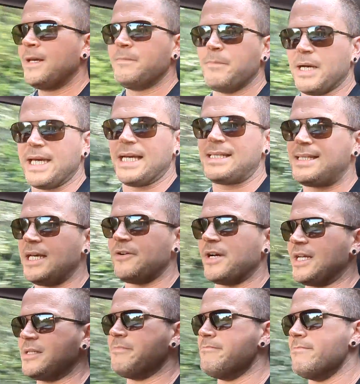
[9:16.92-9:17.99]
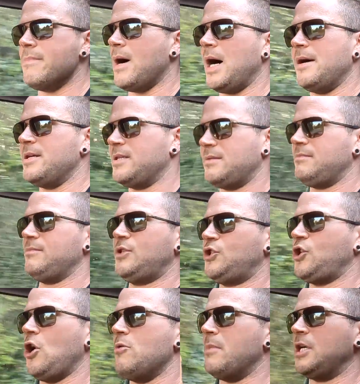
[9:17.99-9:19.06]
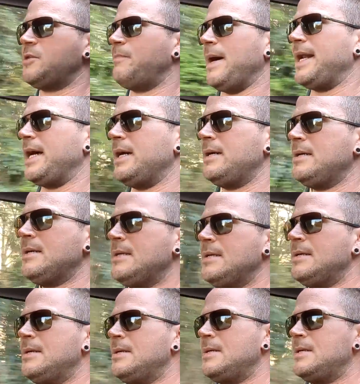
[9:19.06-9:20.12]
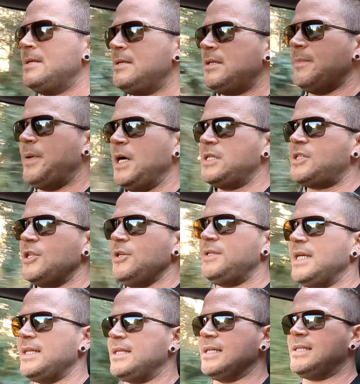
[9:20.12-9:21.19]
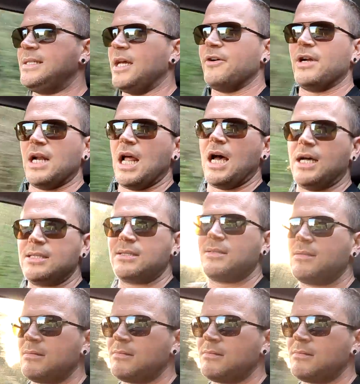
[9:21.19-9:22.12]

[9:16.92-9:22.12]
But yeah, steering is so much better. The person who did the steering last,